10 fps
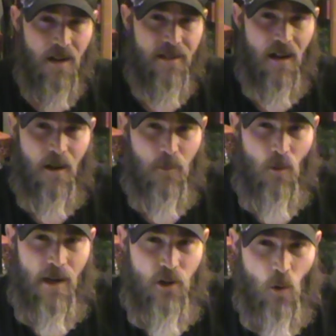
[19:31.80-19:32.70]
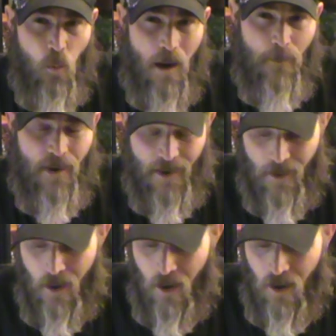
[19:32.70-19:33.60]
to upgrade your weapon and
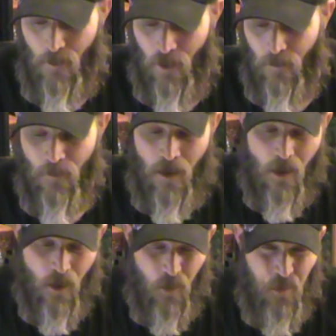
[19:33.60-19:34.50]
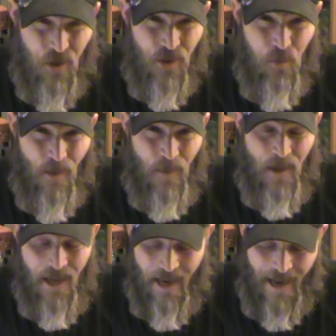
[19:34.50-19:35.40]
armor. Which is one
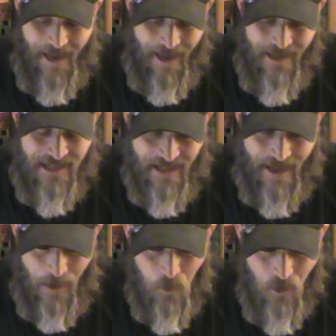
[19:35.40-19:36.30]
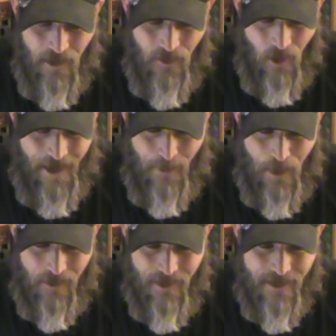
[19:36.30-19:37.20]
thing I can say I really like
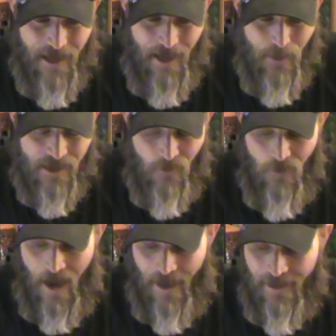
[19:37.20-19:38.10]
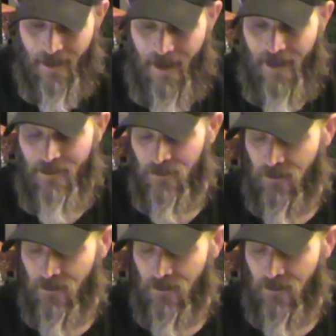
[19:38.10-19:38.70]
about this game is the fact that